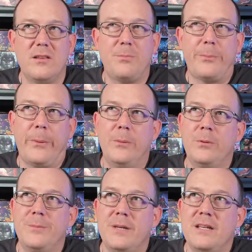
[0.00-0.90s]
The
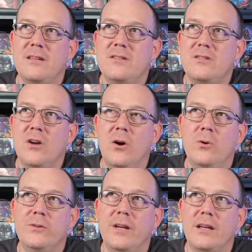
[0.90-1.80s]
problem is your
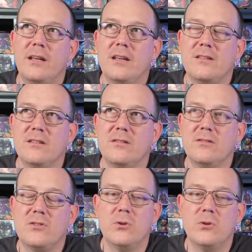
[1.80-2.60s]
whole deck isn't